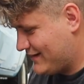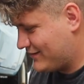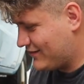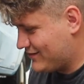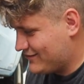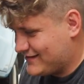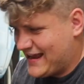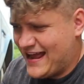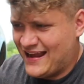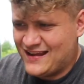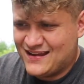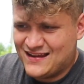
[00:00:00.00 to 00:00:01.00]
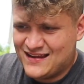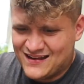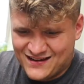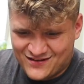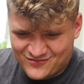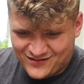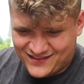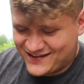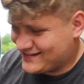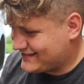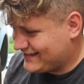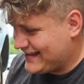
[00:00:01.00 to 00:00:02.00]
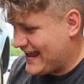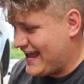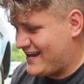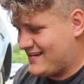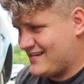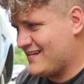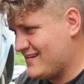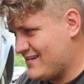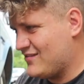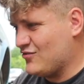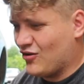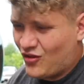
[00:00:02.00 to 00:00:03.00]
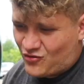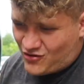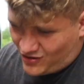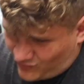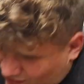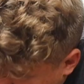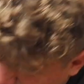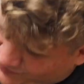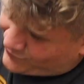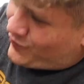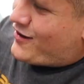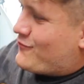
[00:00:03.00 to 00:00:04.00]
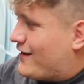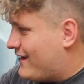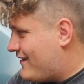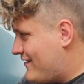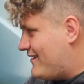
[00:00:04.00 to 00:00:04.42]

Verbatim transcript: And so you do that. Yeah. With this and that, do it all the wrong way, make it the right way.